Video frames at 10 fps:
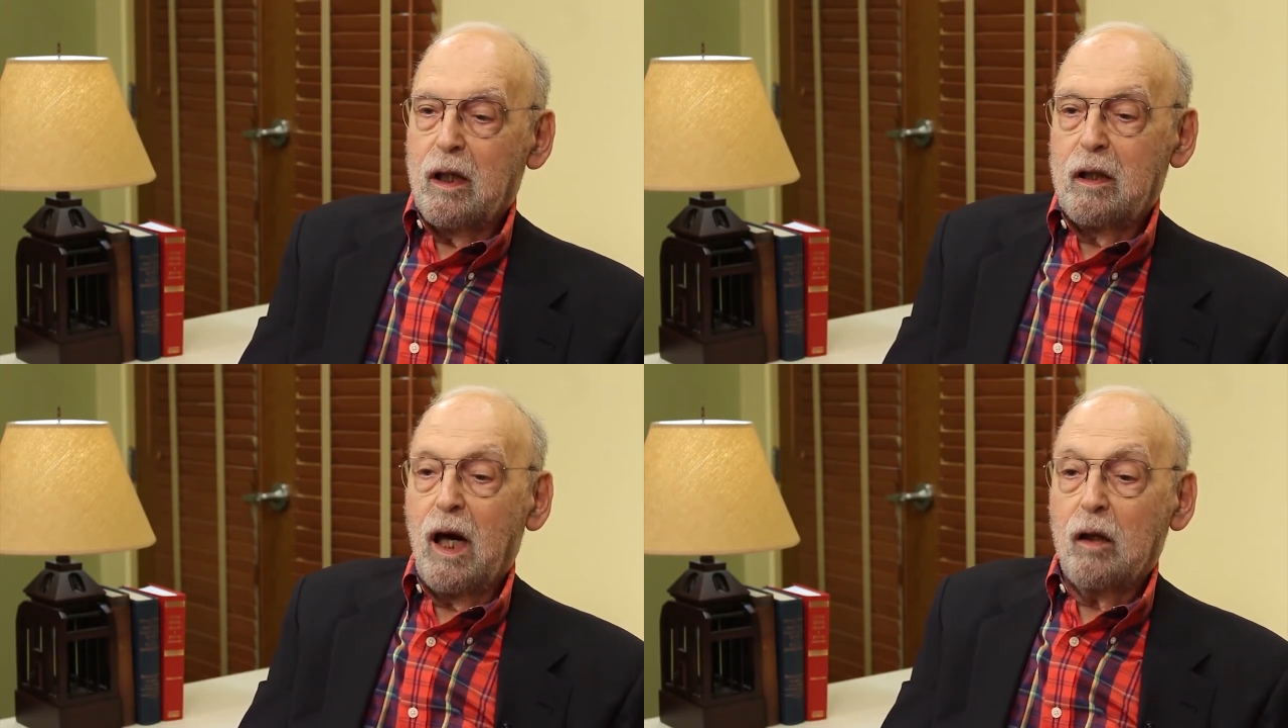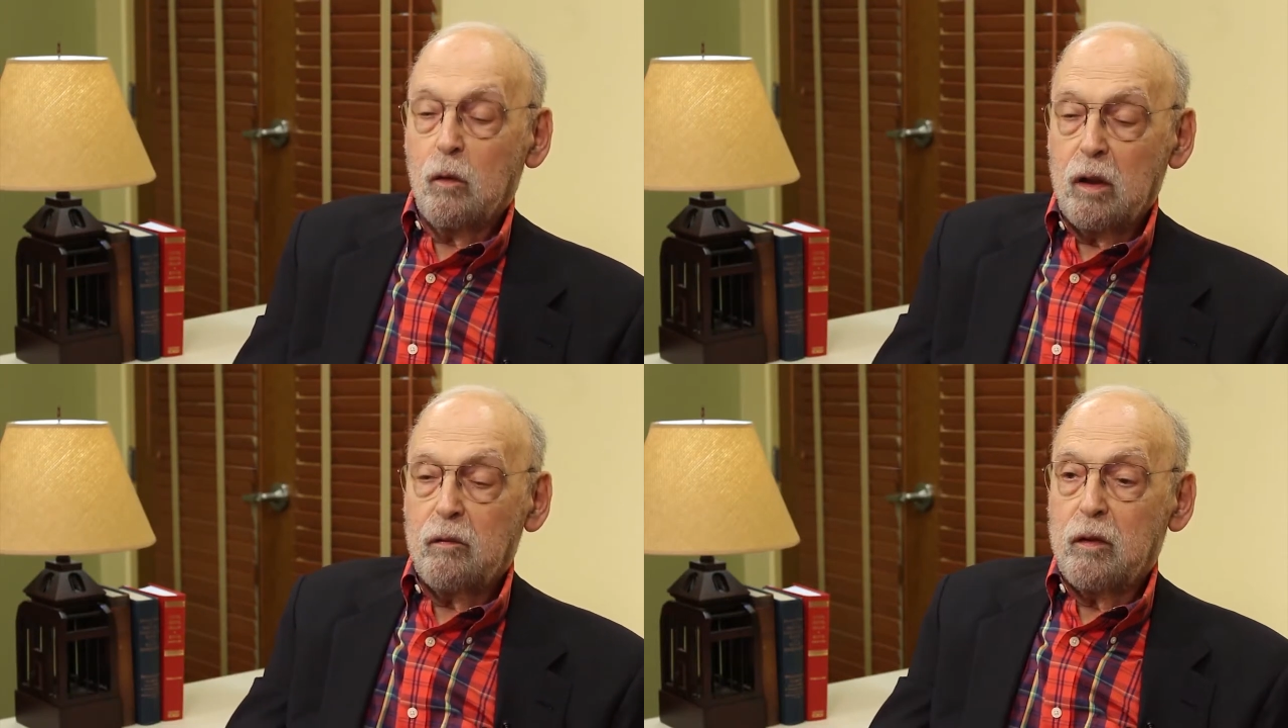and
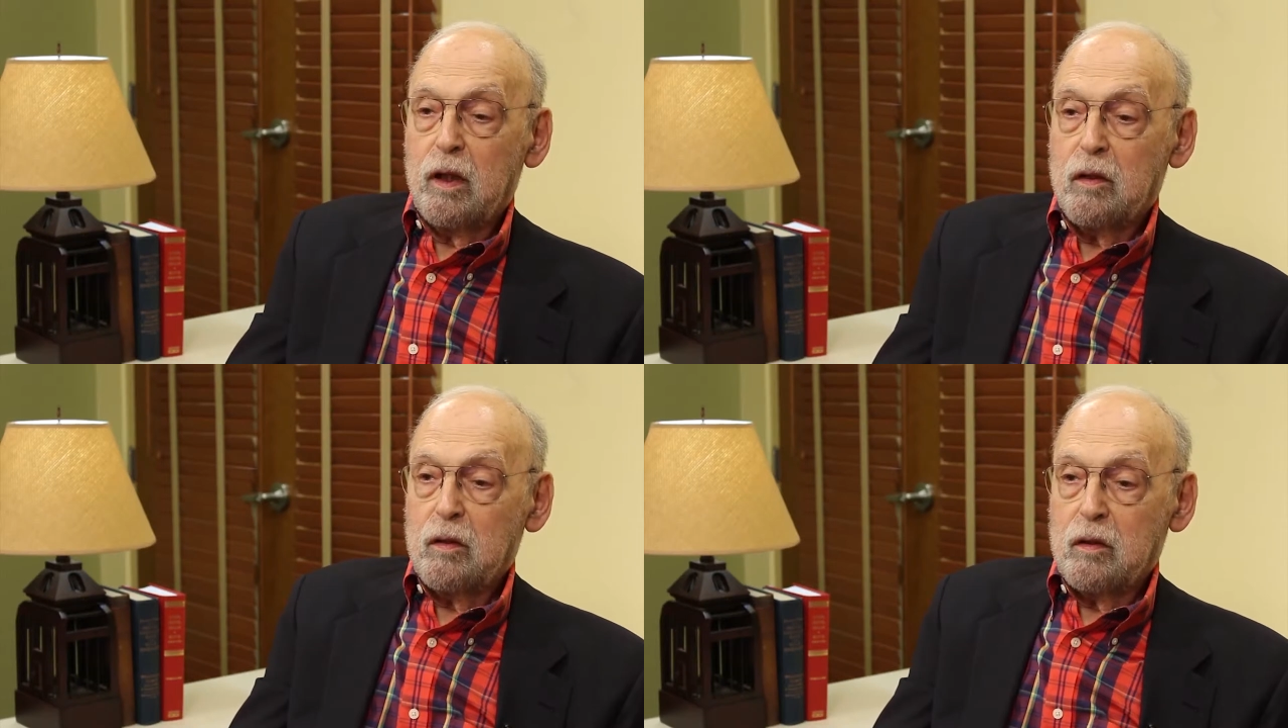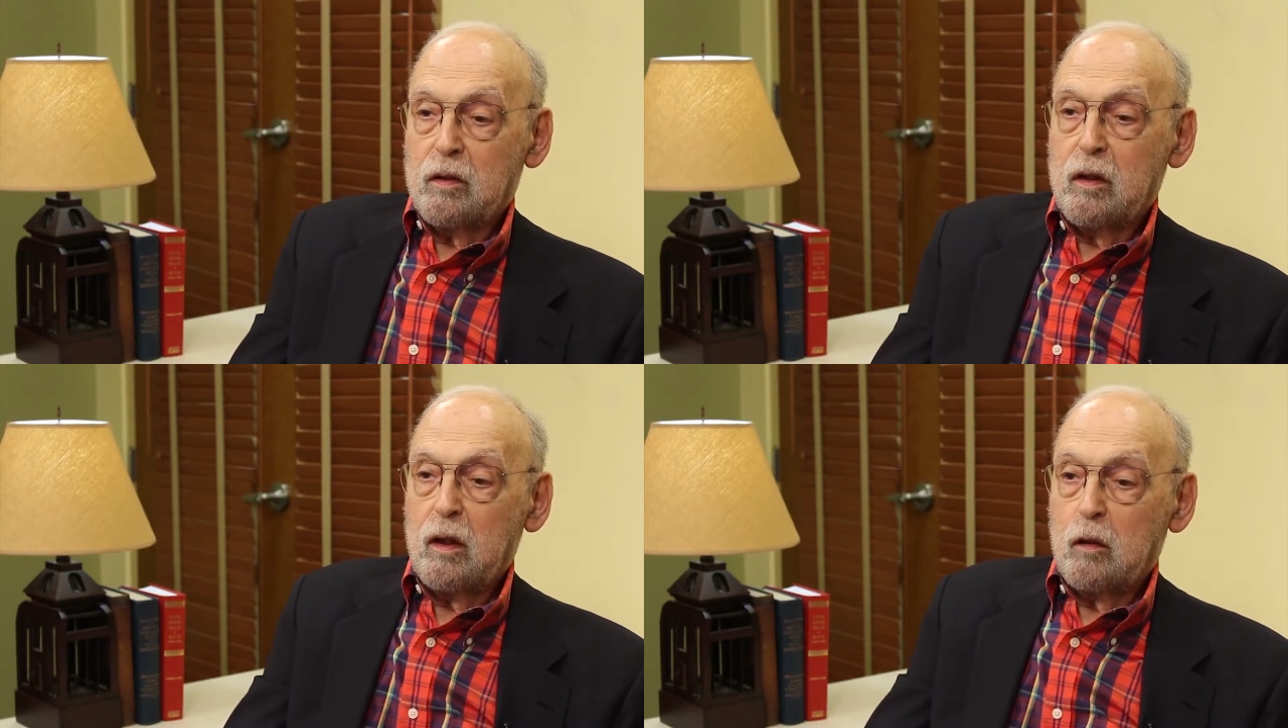not only for the
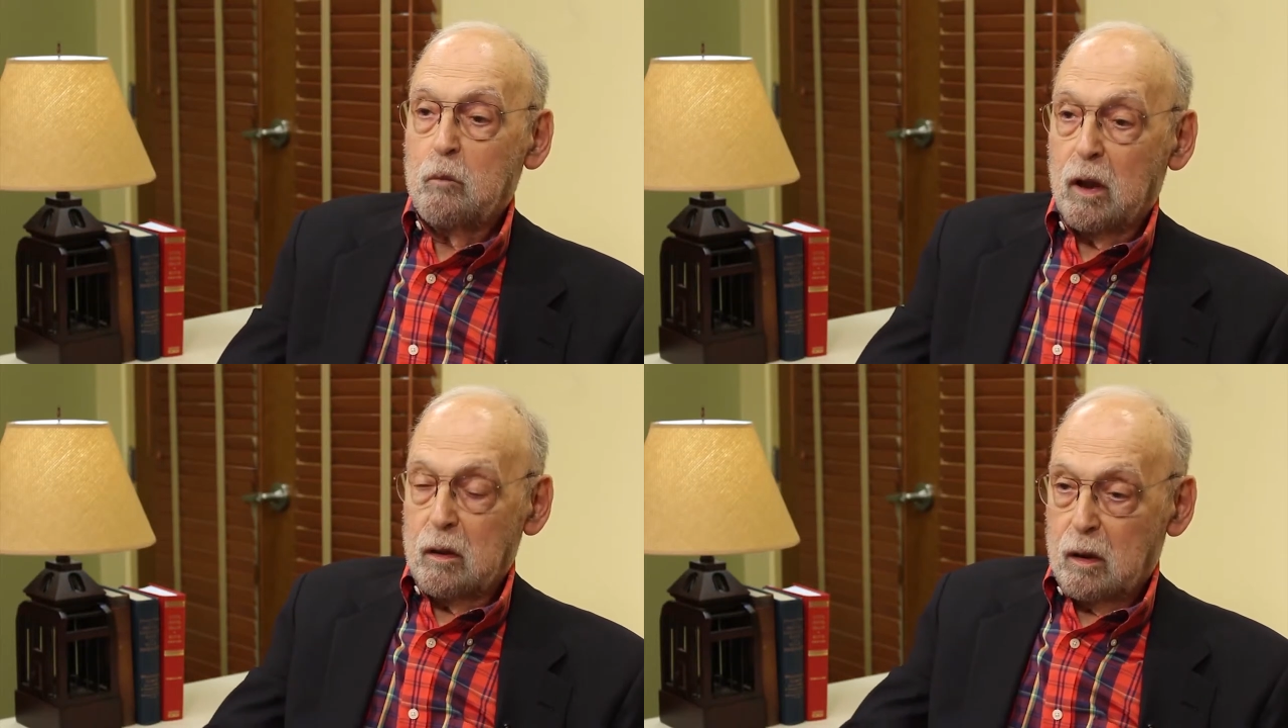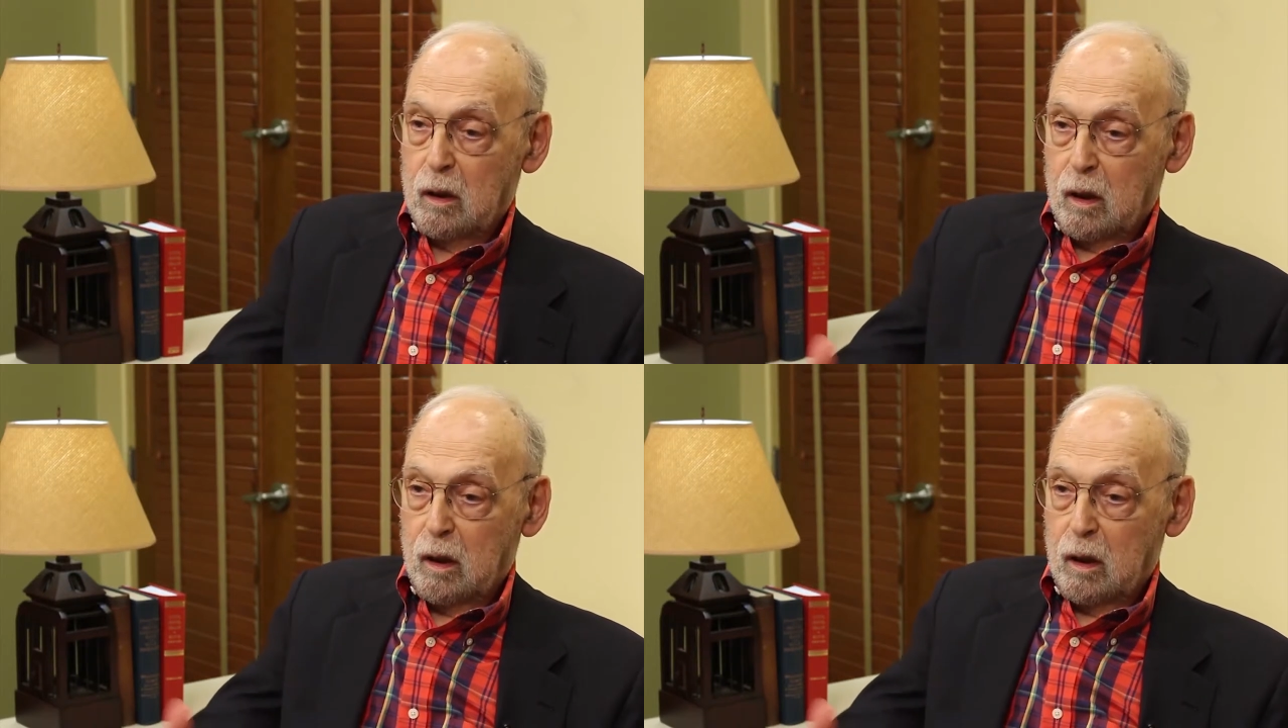SEC, but